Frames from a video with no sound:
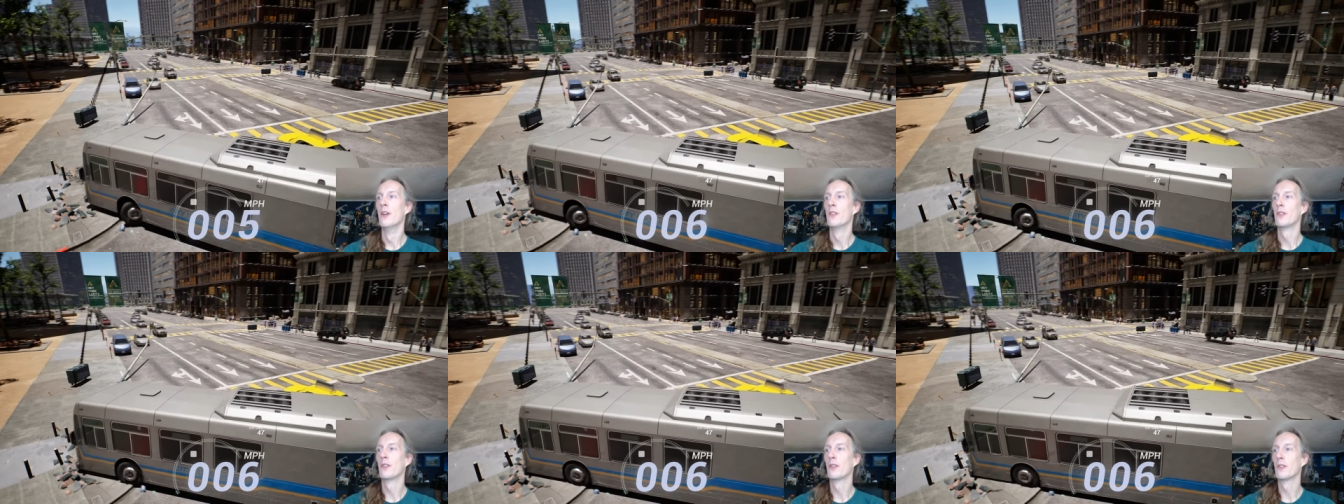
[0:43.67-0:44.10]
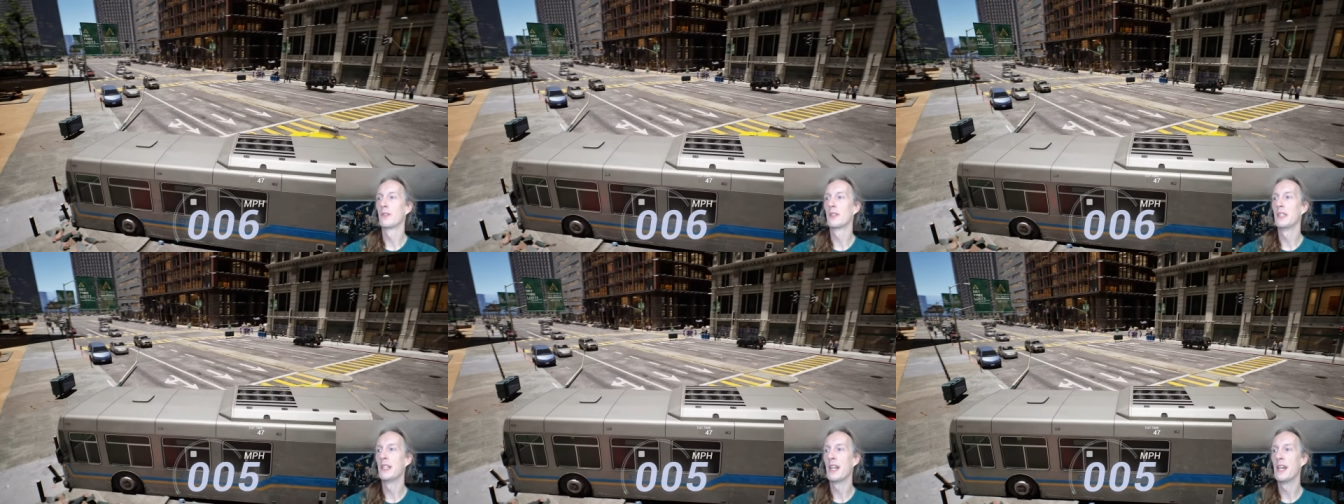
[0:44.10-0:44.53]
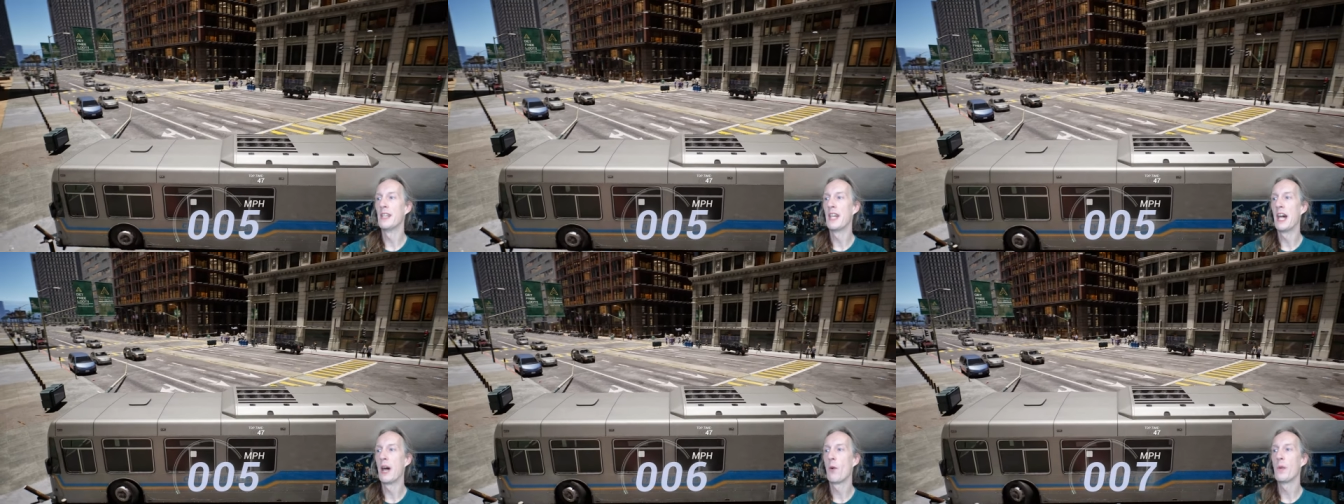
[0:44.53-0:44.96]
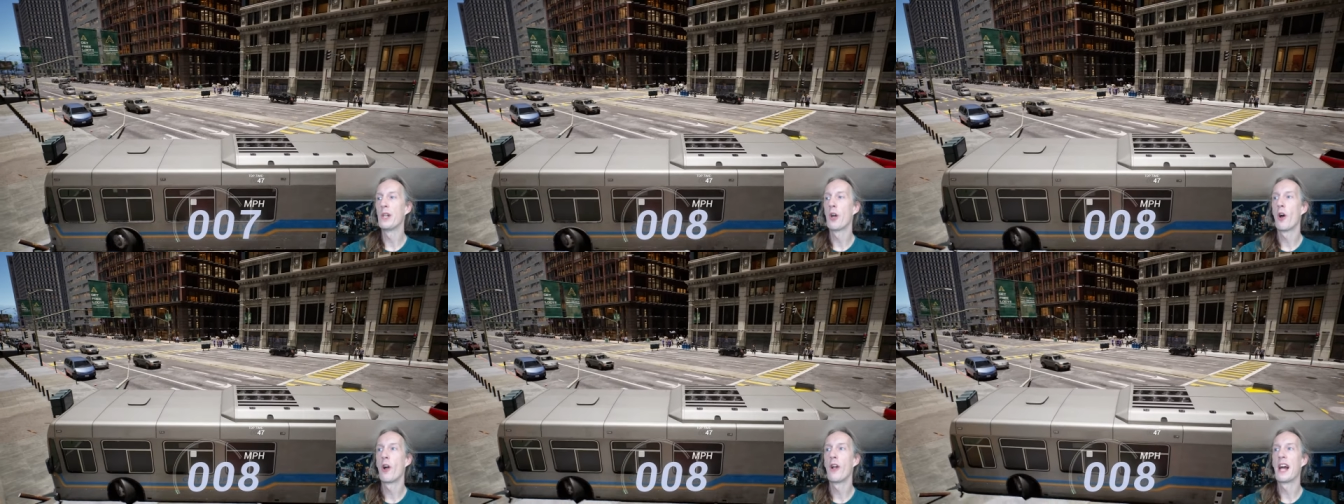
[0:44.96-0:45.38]
So you'll see that now we
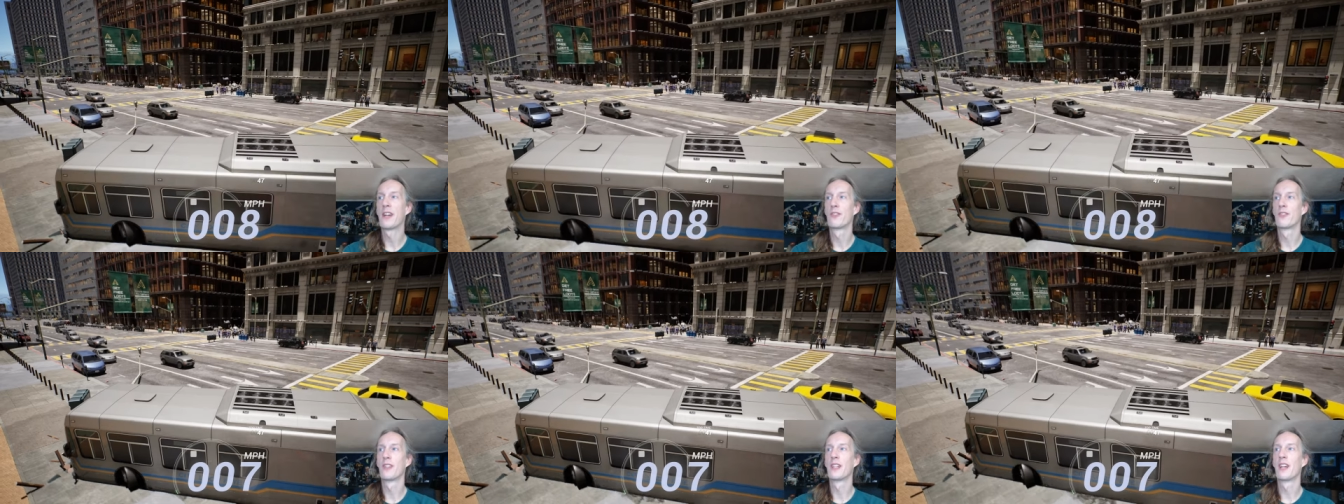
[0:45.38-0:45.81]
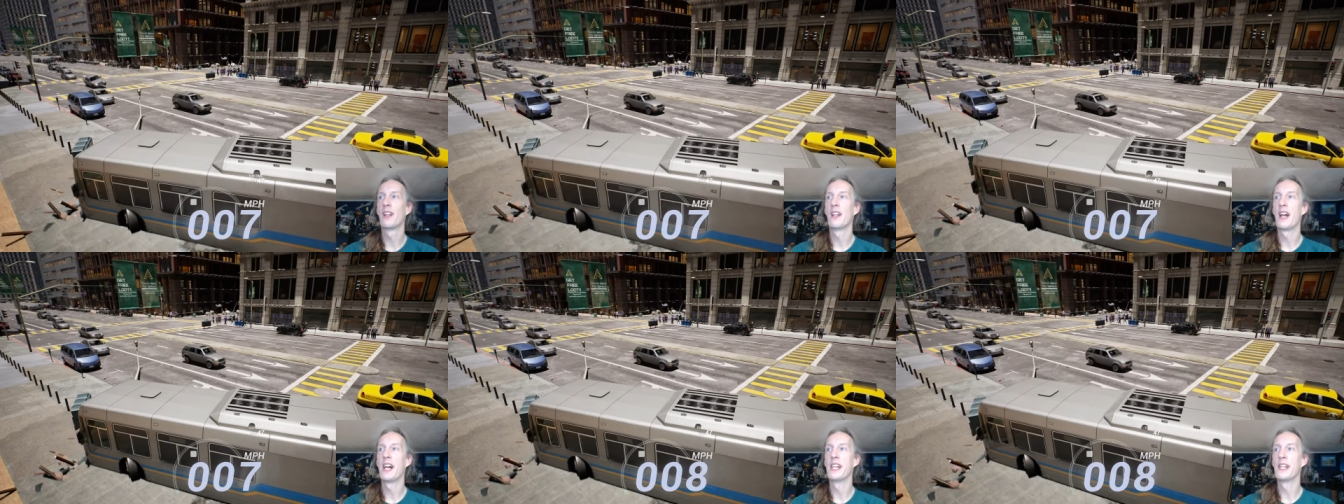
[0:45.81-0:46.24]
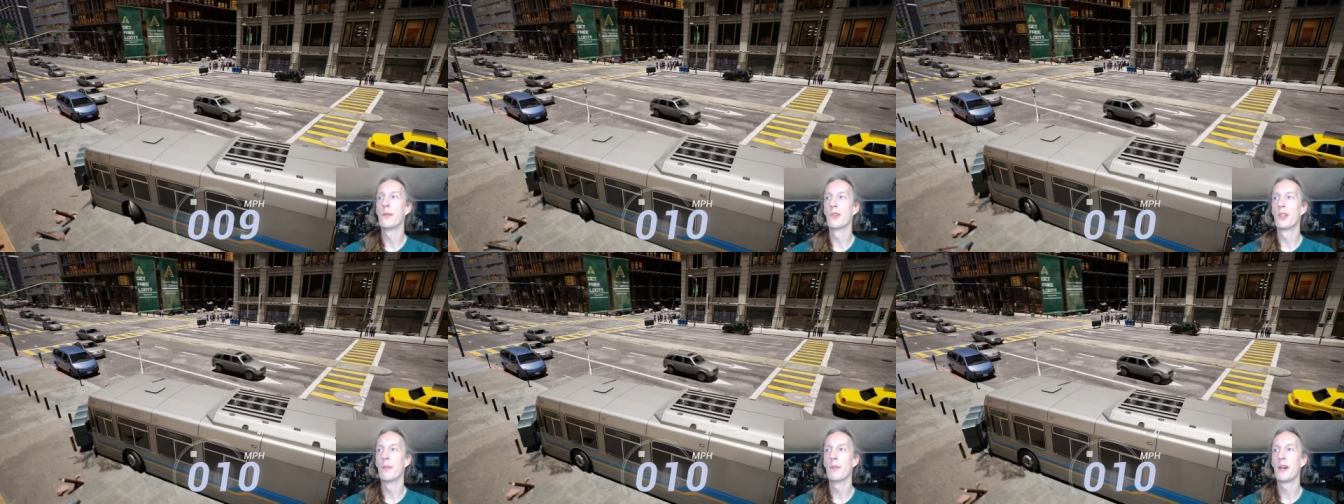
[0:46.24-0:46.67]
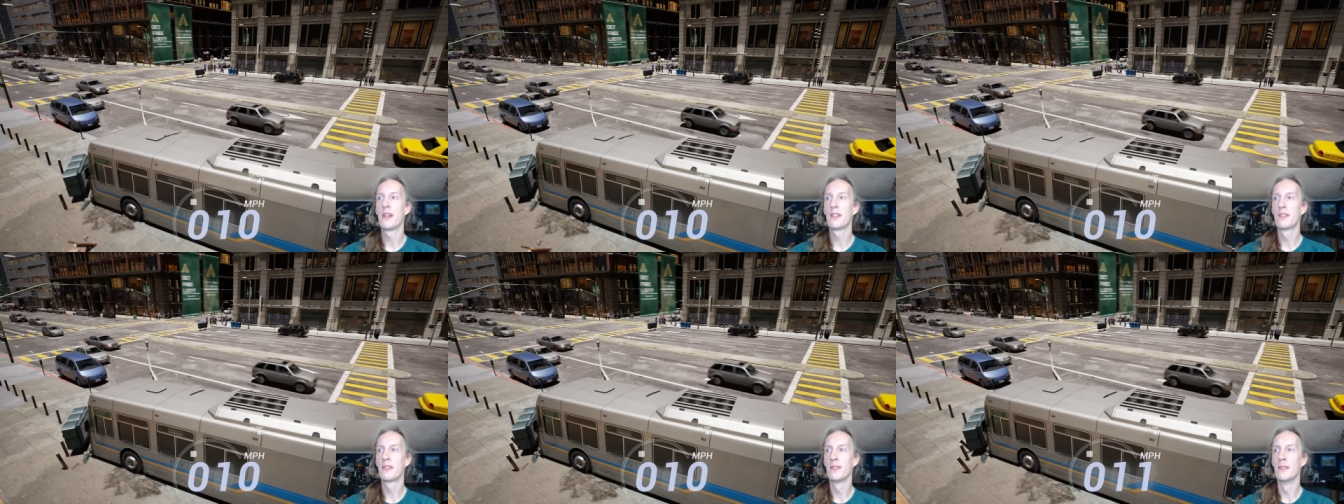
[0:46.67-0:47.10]
are actually colliding with the
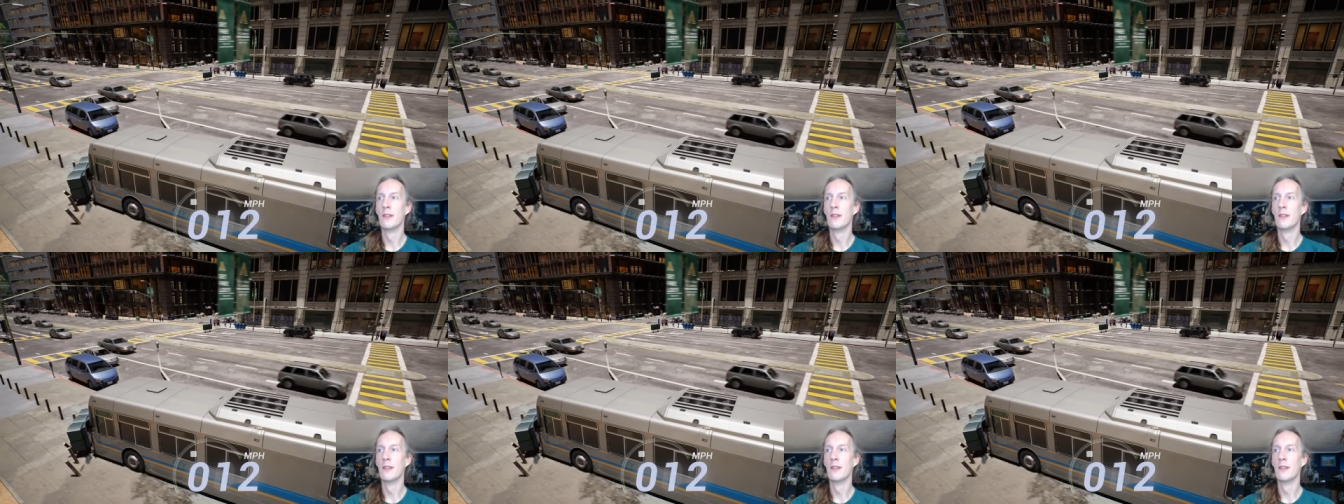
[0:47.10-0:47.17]
bus